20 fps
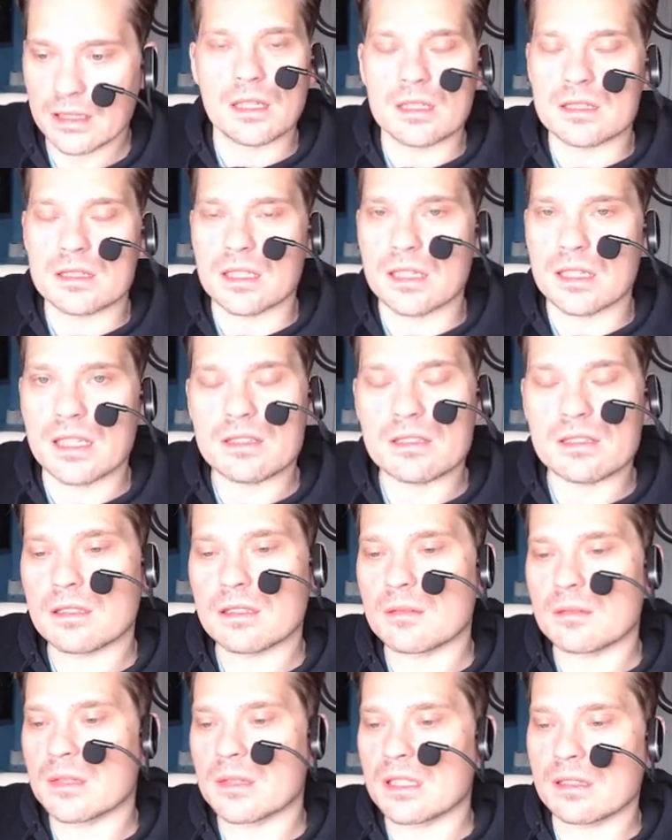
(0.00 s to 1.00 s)
So unless
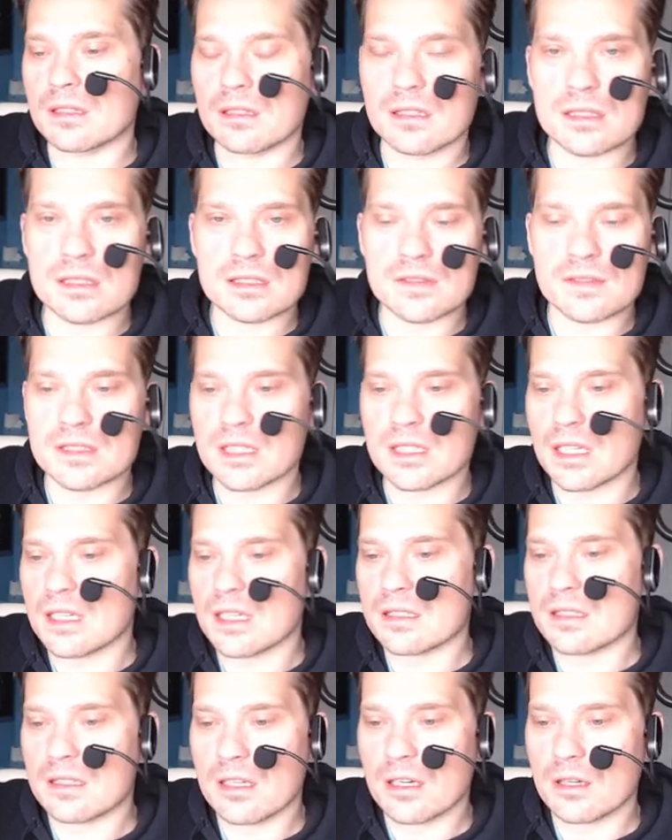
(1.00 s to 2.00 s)
about the laws of sines
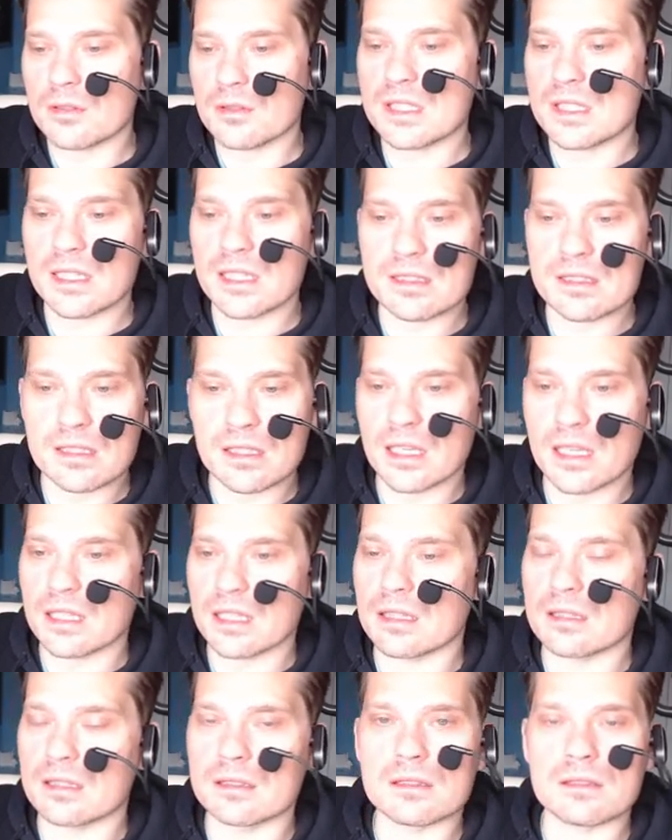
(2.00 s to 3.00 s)
and cosines and
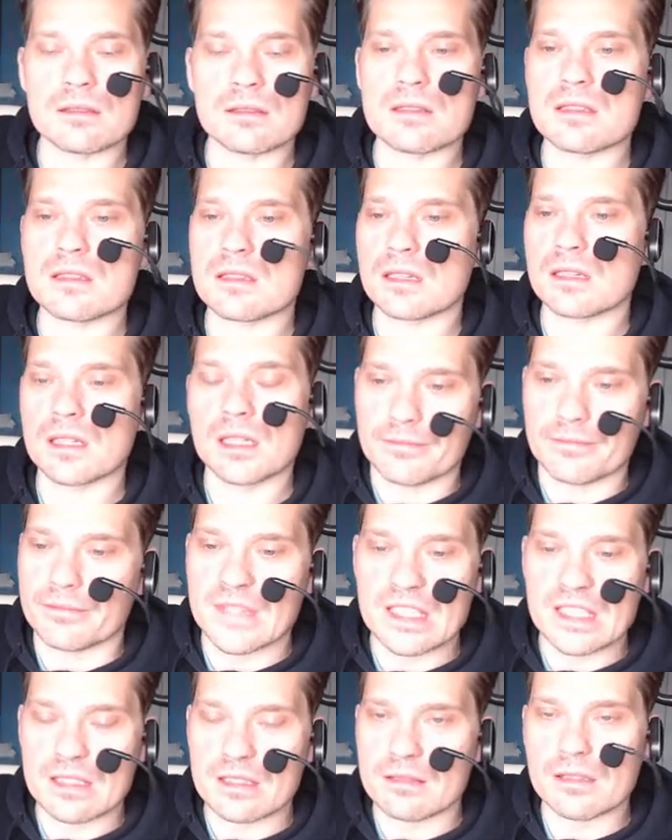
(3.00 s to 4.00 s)
angles,
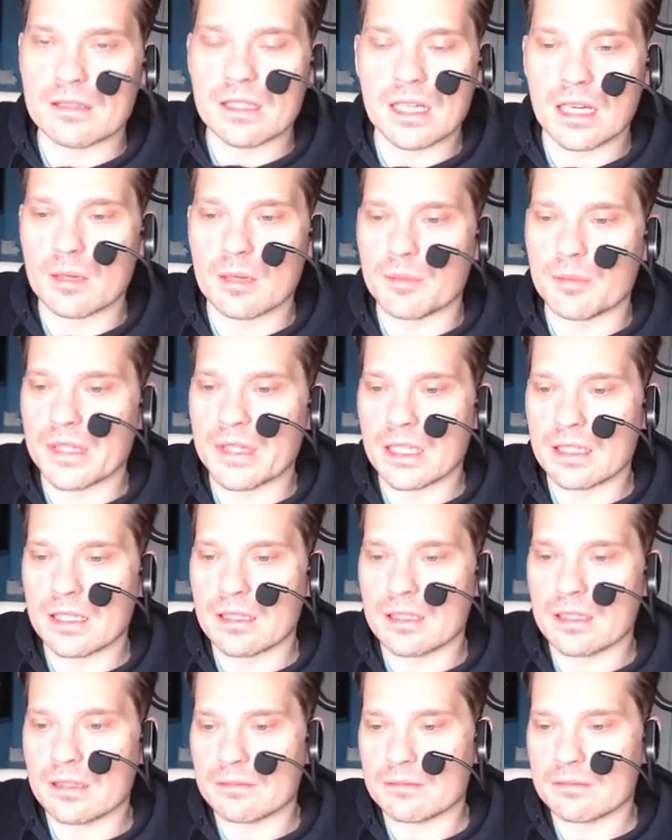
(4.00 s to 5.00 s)
this is too complicated.